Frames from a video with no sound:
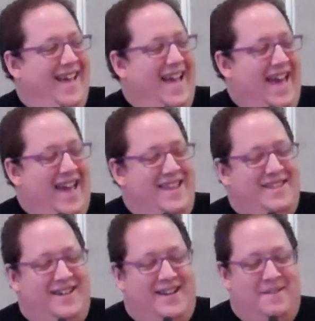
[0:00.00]
And
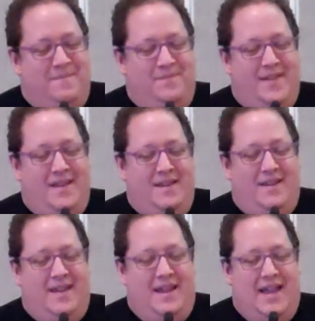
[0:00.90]

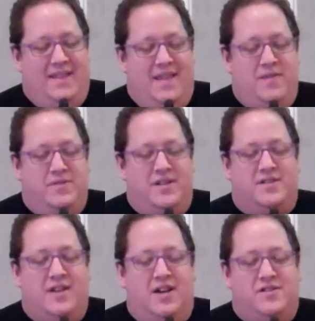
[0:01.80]
there was a
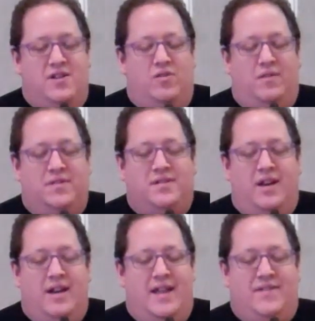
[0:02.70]
discussion, and all of a
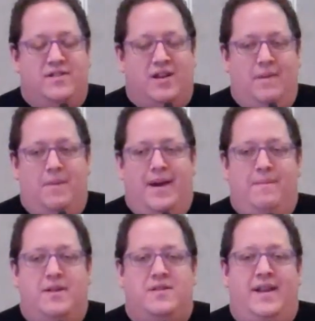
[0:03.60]
sudden, at the time I
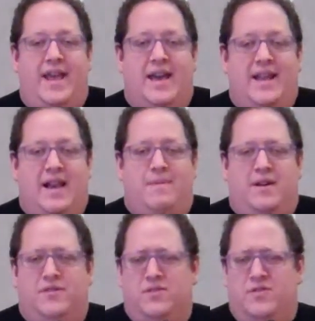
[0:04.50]
might mention that Ann had
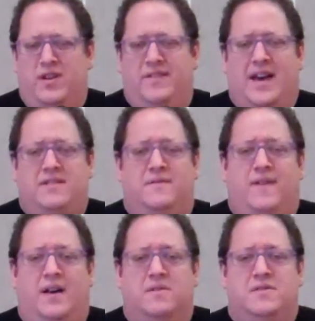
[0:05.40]
about 30,000
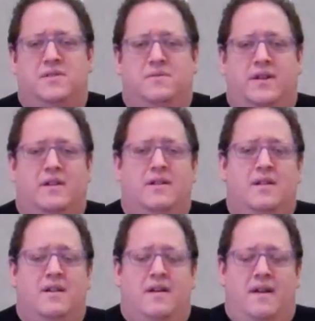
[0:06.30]
followers on Twitter.
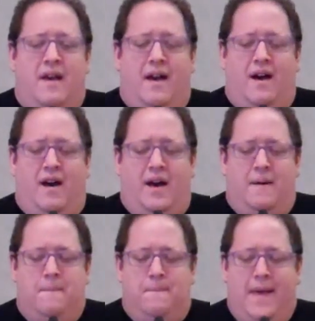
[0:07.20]

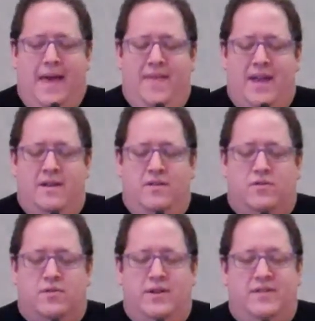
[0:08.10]
And then
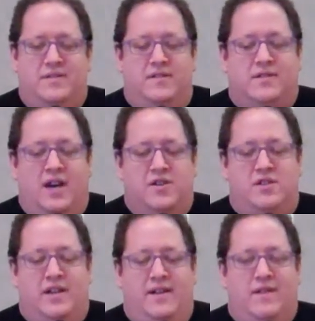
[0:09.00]
during this
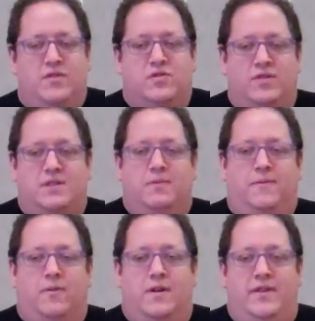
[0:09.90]
discussion, I never saw this
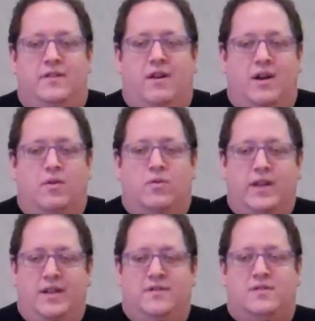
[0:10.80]
before, the entire
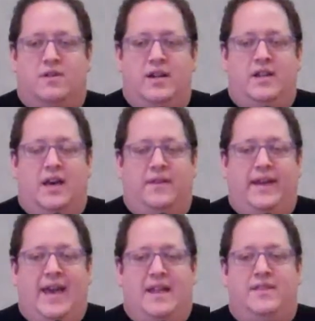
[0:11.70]
audience started
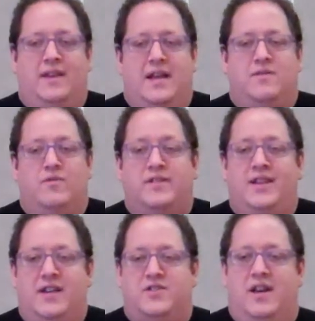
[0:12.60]
yelling at Rick
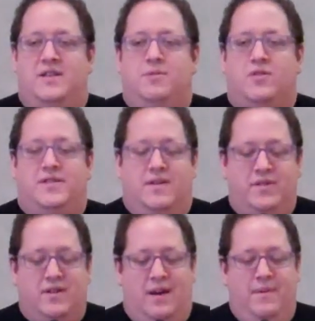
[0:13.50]
Sanchez, because
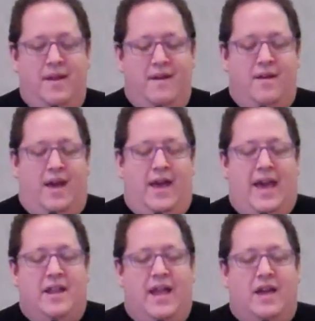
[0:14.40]
every time
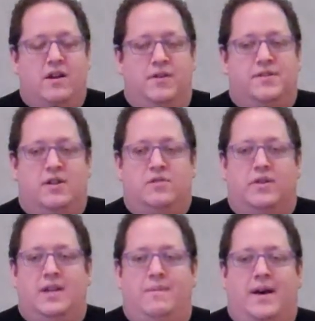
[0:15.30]
Ann Curry started
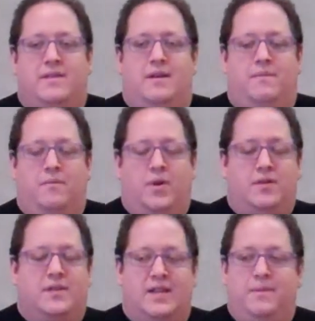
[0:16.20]
talking about what
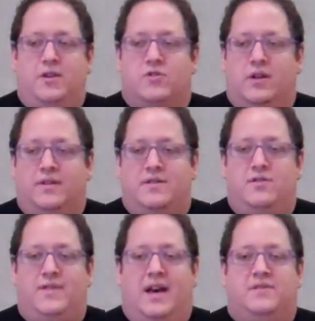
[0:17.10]
it's like to be a journalist in
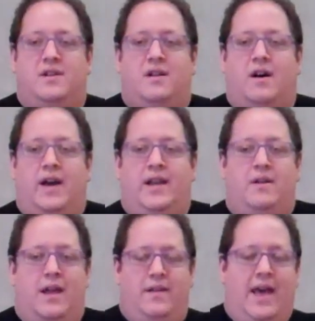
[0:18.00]
2009
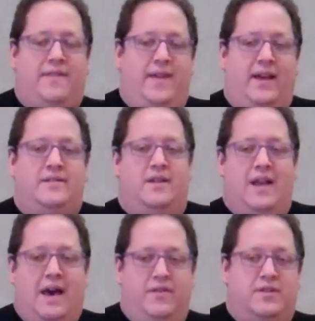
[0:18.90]
and the ethics and
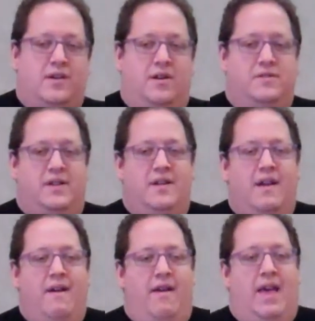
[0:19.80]
how this goes, and
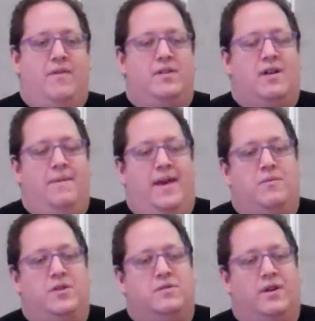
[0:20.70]
every time
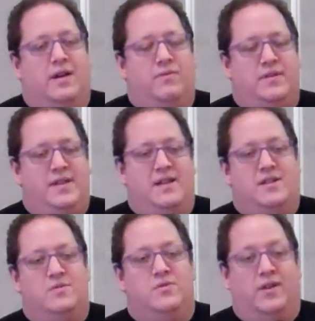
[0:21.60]
Ann would talk, Rick
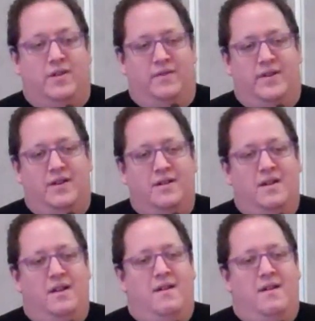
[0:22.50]
Sanchez would talk over her.